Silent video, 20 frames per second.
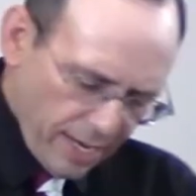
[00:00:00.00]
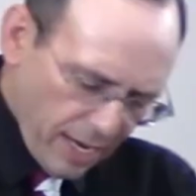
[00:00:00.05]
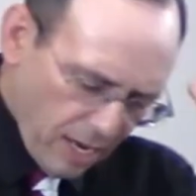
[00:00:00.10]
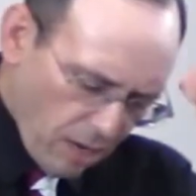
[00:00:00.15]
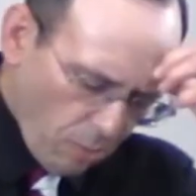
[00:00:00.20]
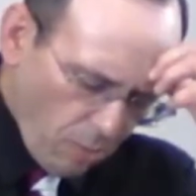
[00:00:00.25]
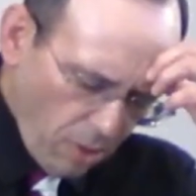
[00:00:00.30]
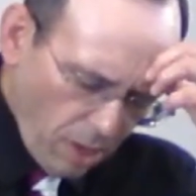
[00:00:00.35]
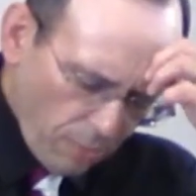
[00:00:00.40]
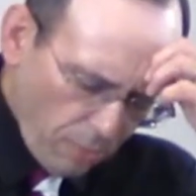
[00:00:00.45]
Now,
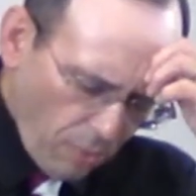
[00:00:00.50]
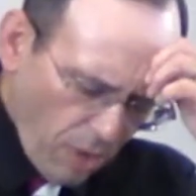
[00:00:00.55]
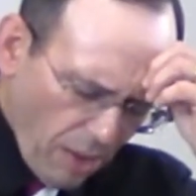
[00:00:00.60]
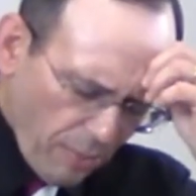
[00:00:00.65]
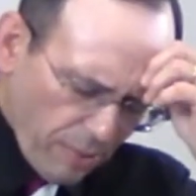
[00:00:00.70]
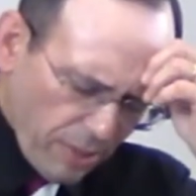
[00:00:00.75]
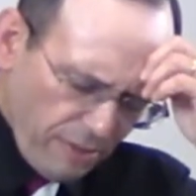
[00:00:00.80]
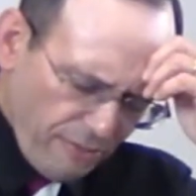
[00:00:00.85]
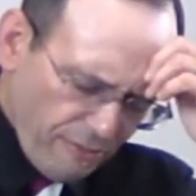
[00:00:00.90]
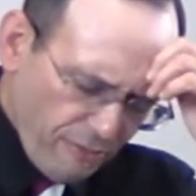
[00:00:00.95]
why
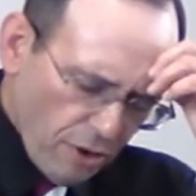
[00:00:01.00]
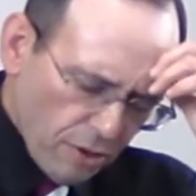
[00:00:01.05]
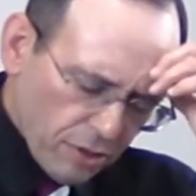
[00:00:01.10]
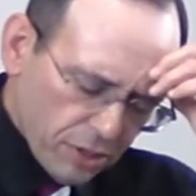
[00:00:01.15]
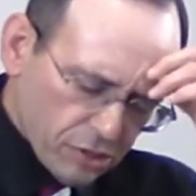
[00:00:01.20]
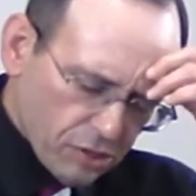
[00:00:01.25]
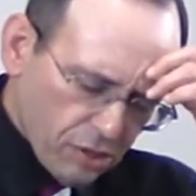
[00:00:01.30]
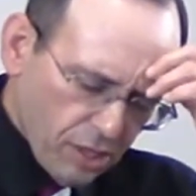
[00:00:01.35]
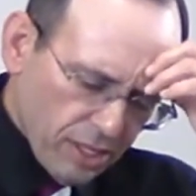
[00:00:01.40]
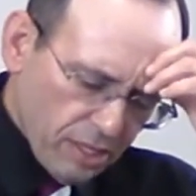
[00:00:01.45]
would he
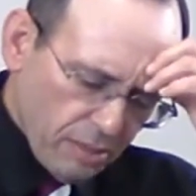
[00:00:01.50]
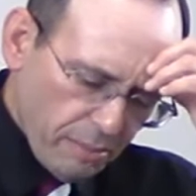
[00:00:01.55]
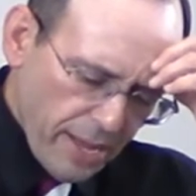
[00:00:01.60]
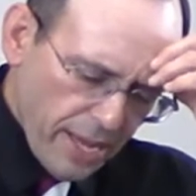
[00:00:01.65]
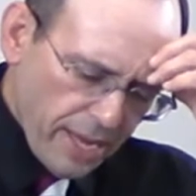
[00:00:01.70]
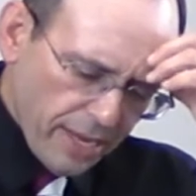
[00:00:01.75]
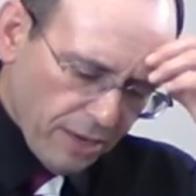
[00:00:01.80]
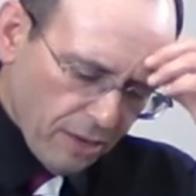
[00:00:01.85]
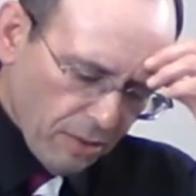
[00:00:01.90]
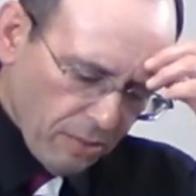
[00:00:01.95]
focus on the
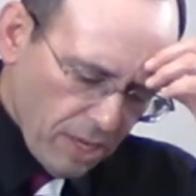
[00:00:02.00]
men here?